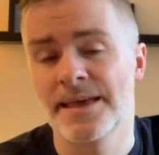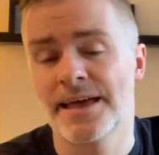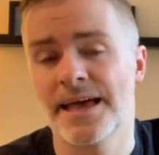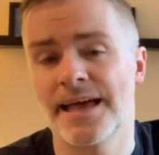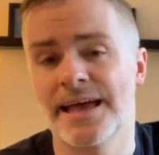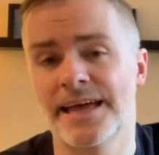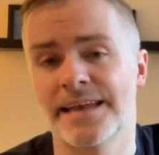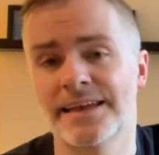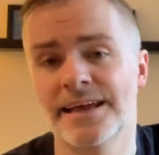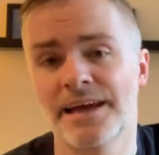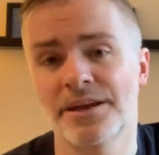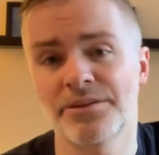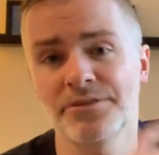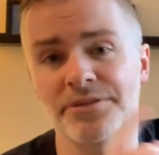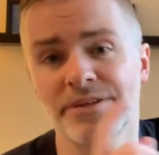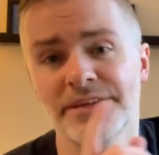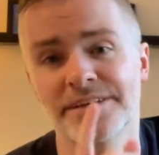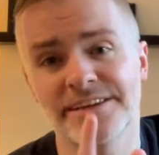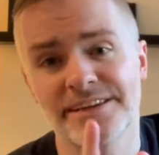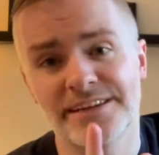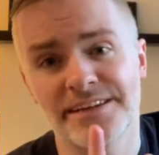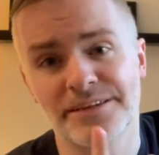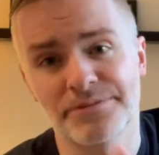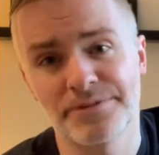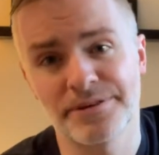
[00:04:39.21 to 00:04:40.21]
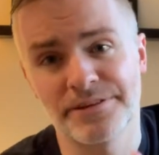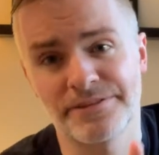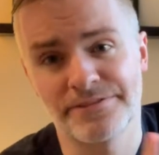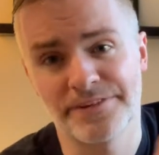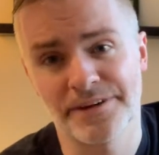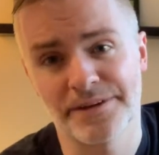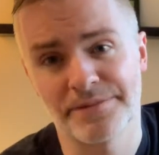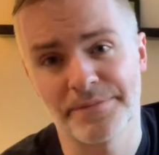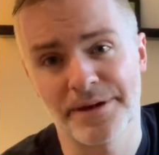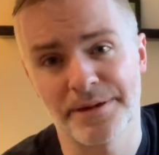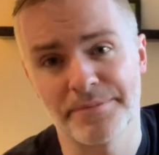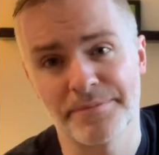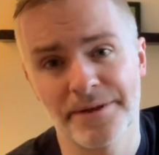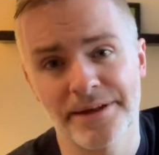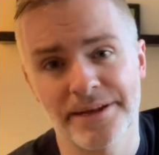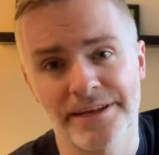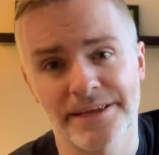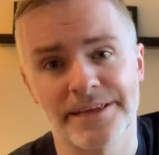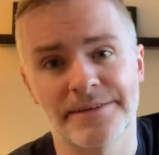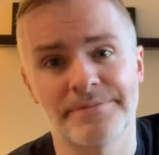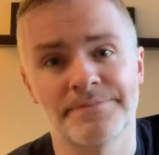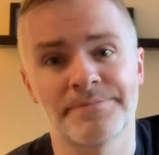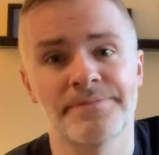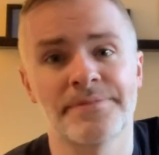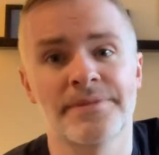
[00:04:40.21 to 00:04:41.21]
and not only did he refund my
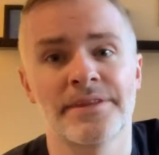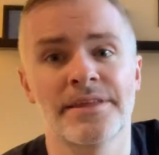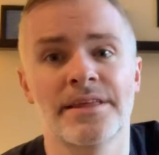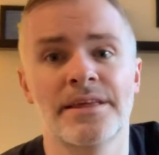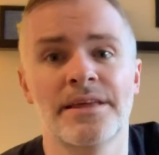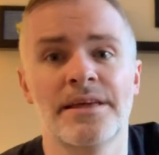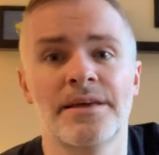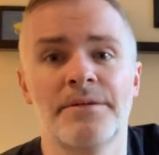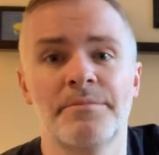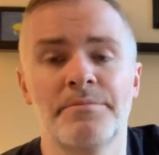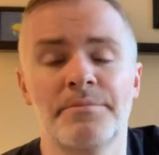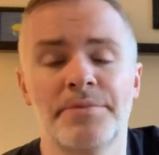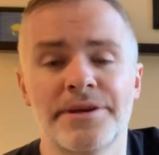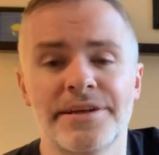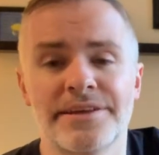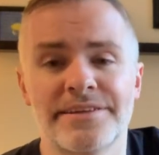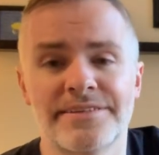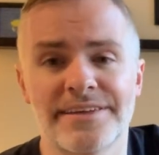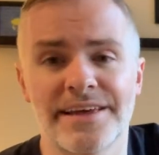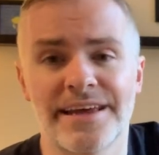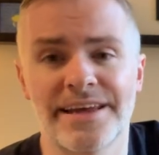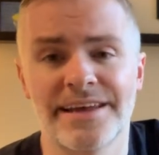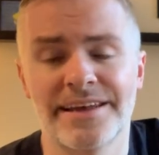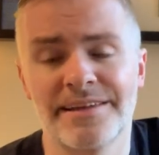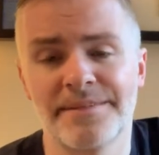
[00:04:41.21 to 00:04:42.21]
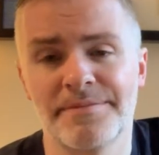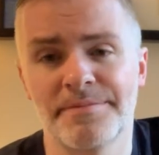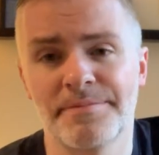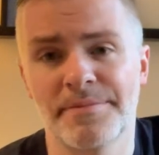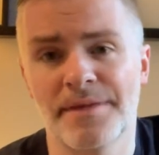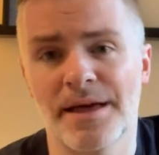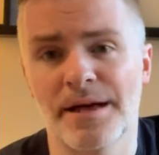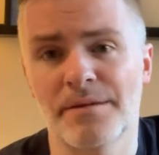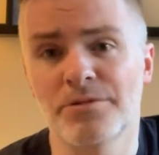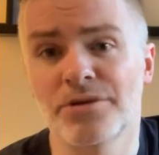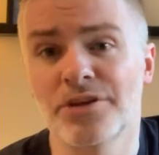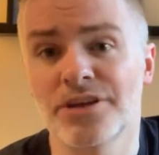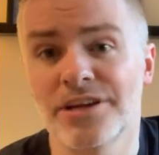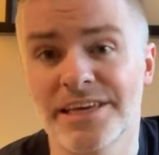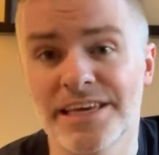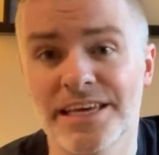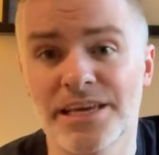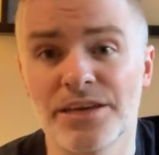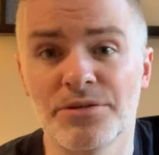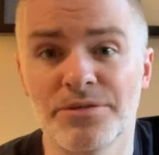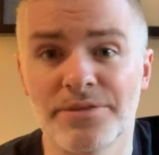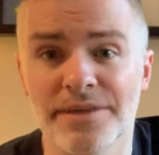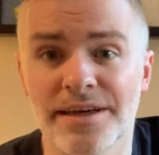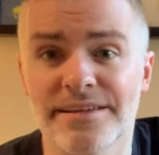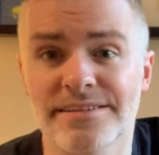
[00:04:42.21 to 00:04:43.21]
money, but he said, "I'm going to get
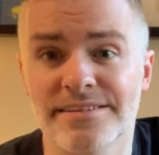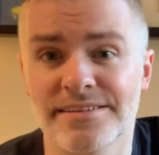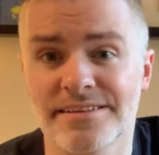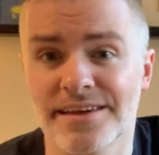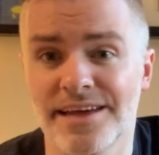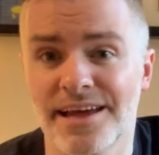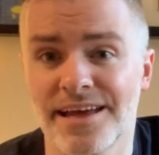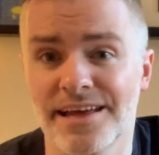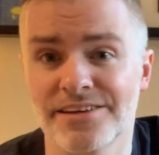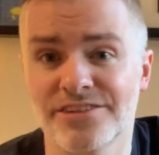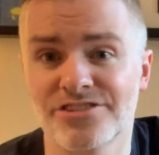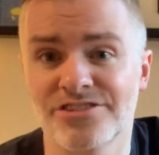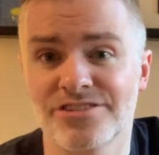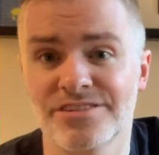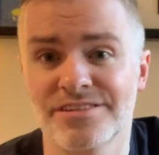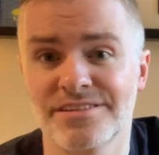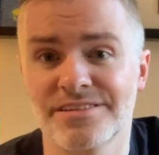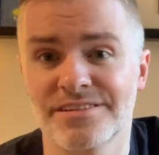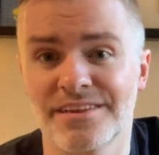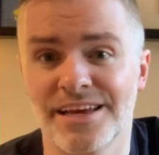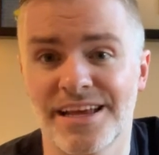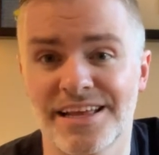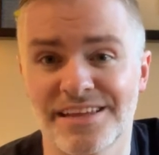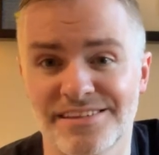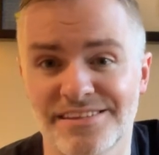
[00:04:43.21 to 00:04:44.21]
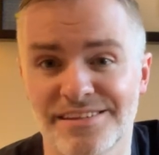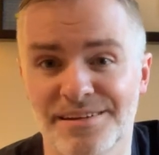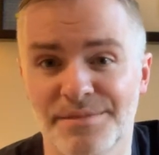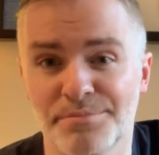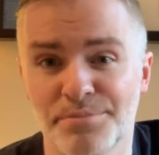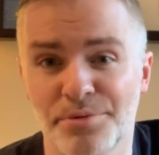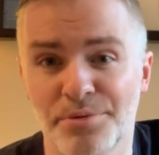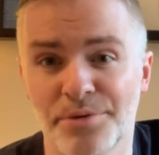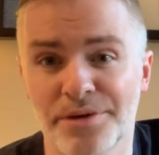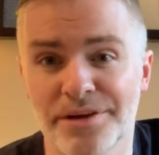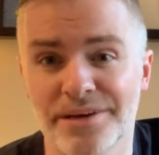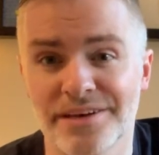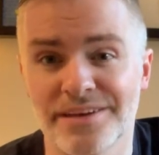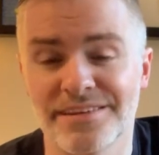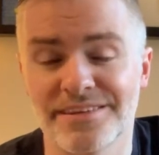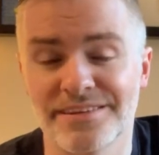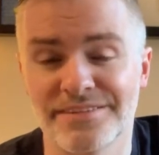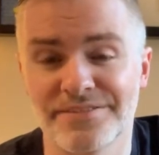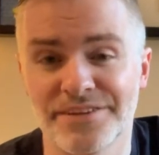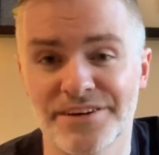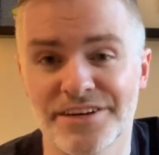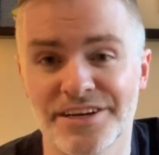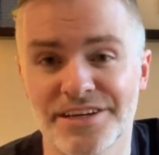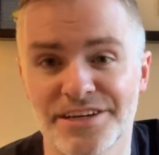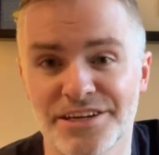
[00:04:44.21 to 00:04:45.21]
you that sketch at some point in the
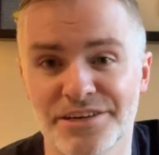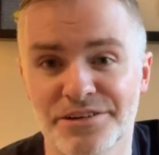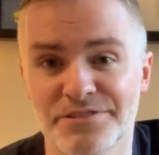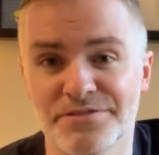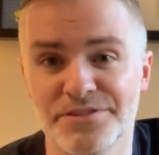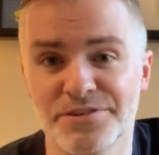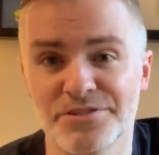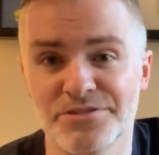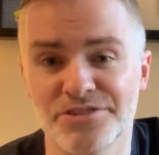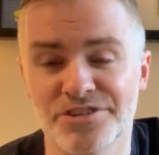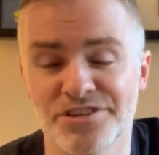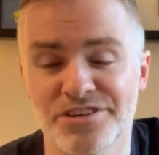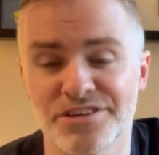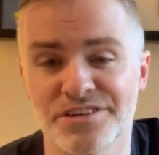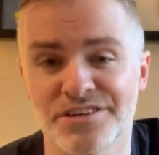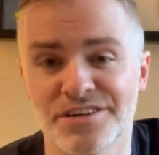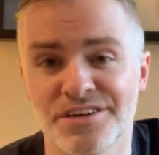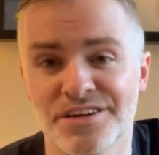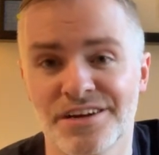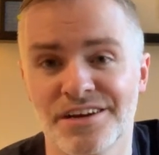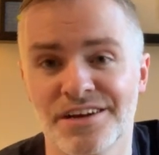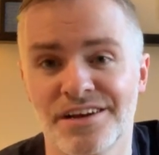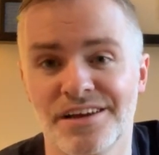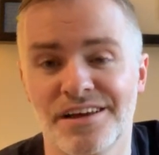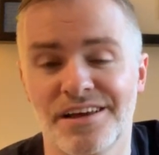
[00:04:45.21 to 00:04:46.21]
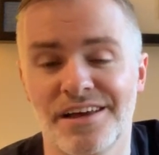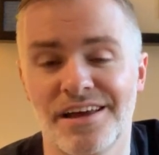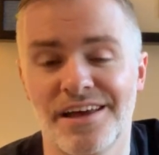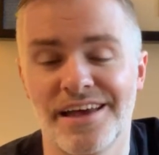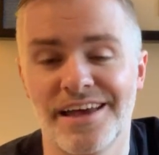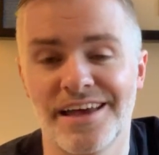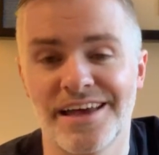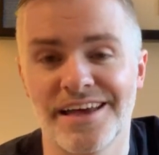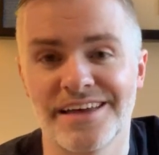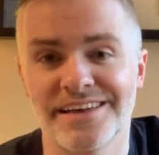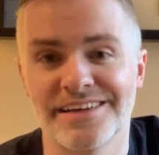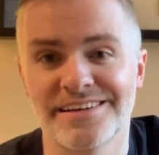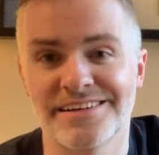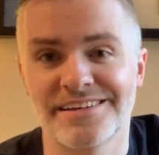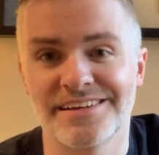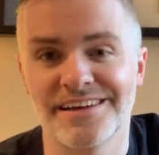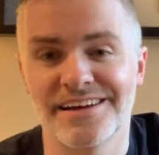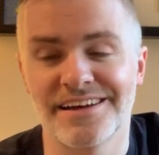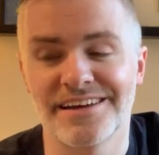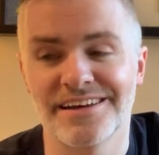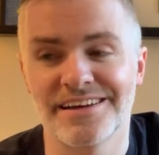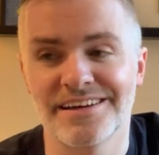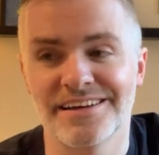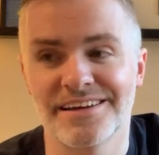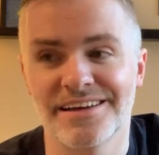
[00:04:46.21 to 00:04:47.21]
very near future and
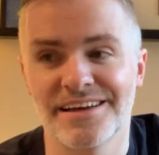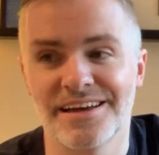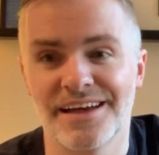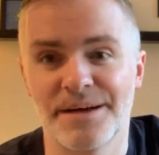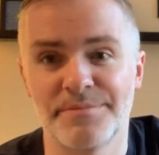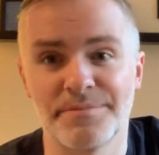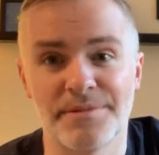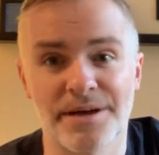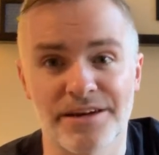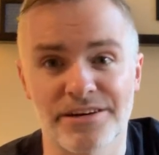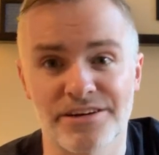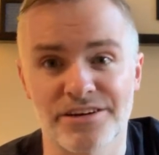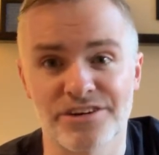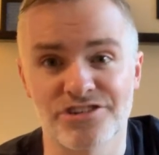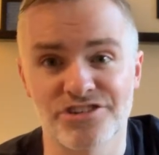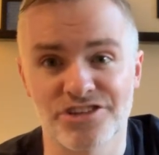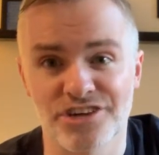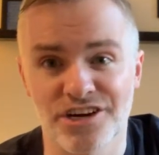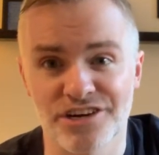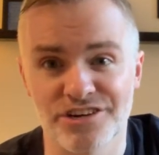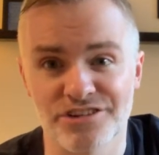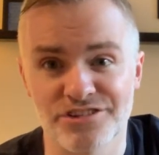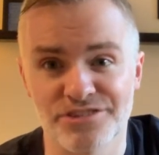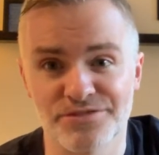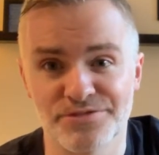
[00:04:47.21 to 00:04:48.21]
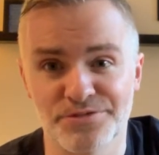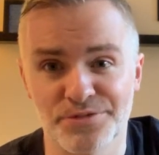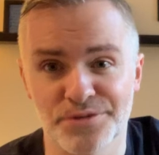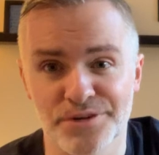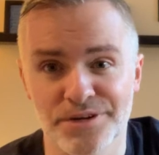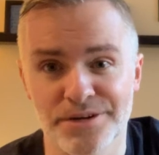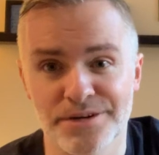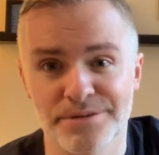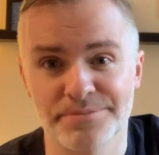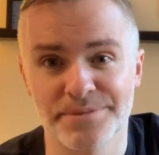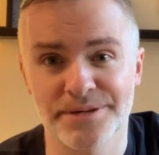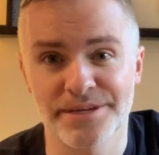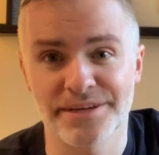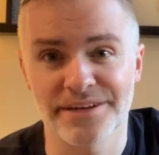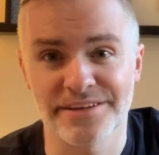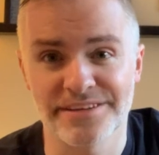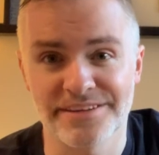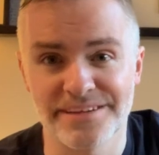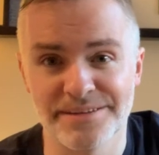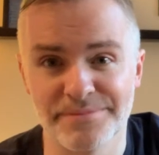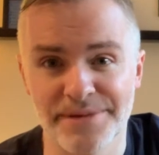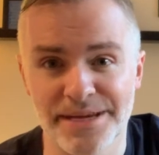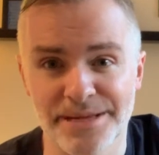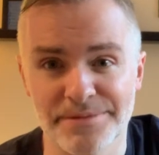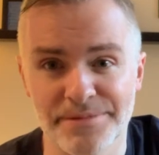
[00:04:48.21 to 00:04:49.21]
uh, I'm not going to charge you for it because
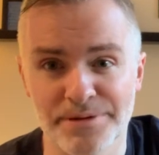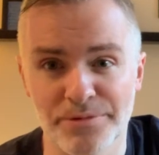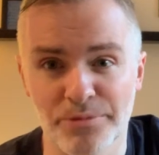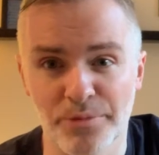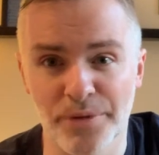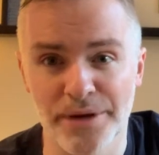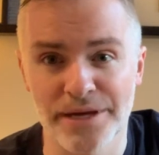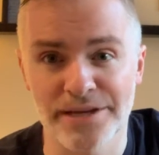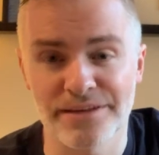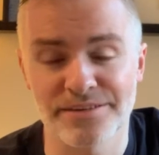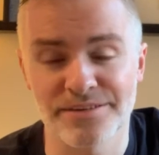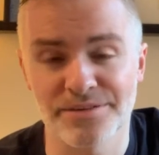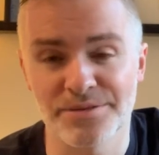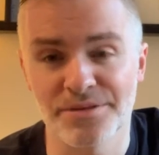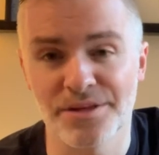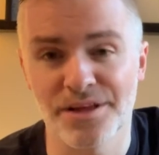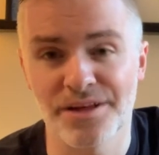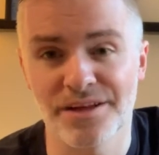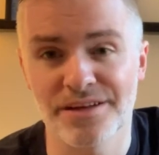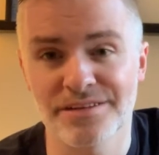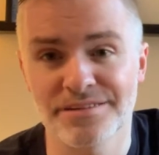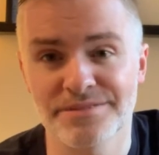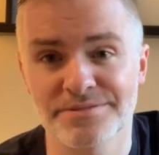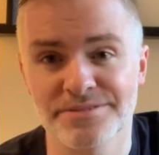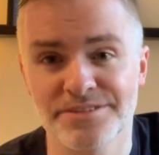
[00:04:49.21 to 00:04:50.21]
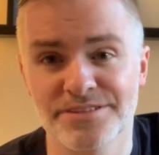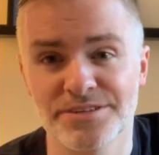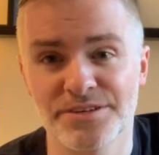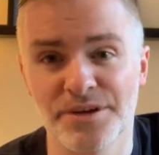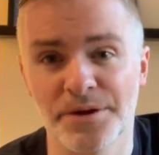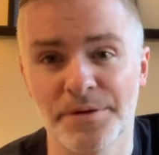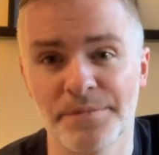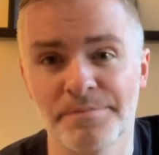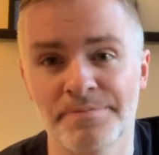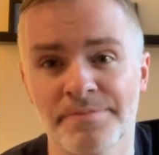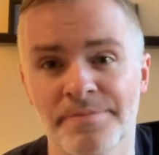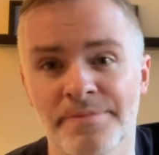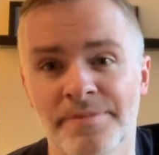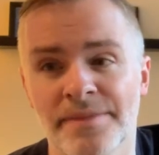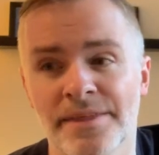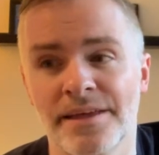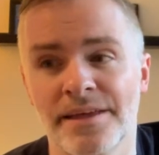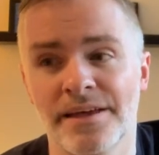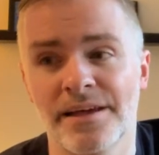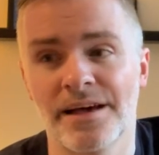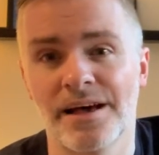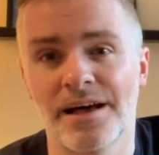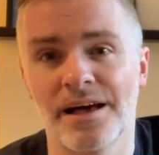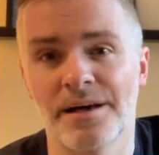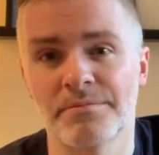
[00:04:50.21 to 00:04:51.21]
he made me wait so long. So
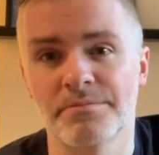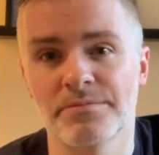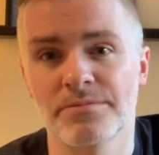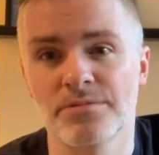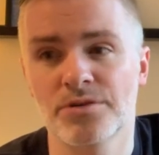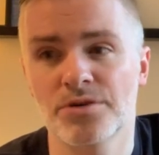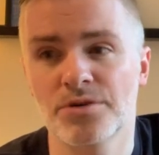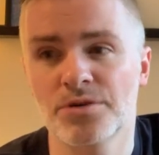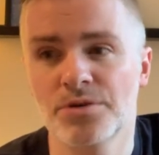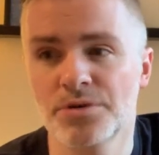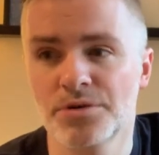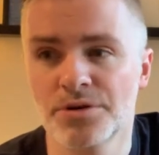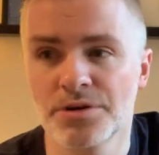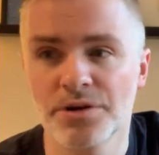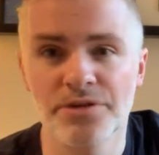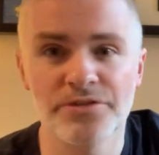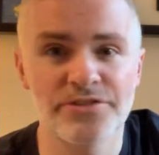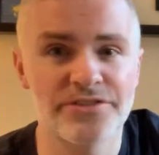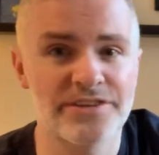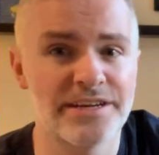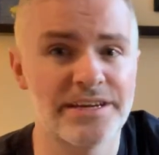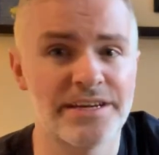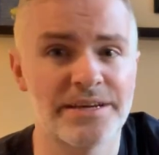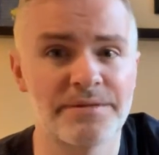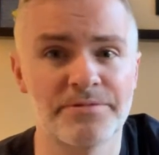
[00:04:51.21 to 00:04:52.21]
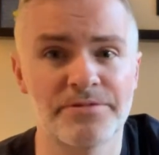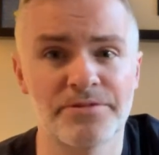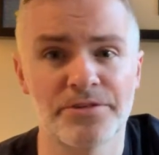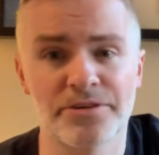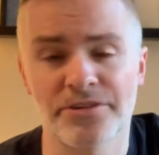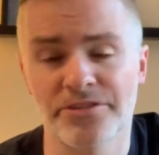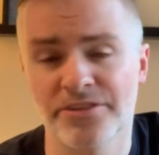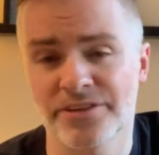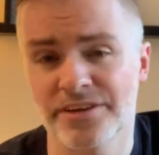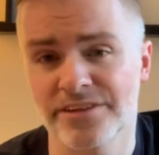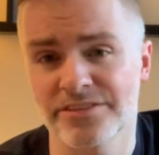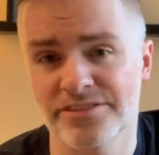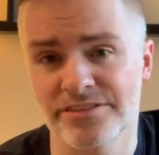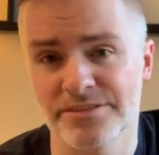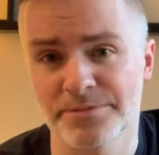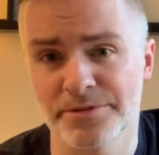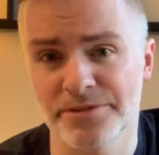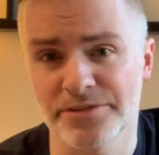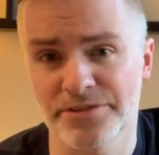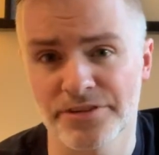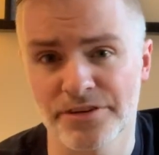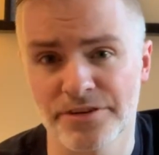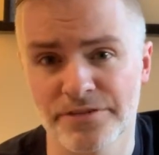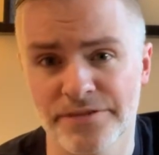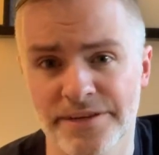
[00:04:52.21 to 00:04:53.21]
um, kudos to him for his customer
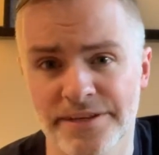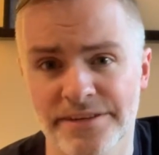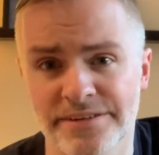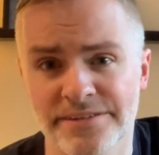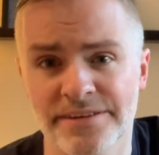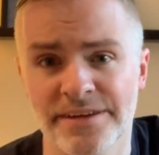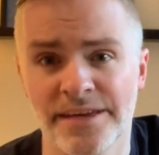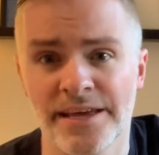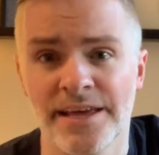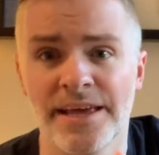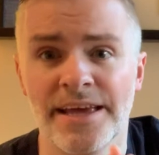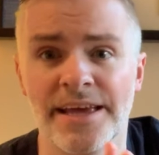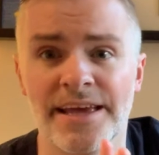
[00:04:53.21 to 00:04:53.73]
service.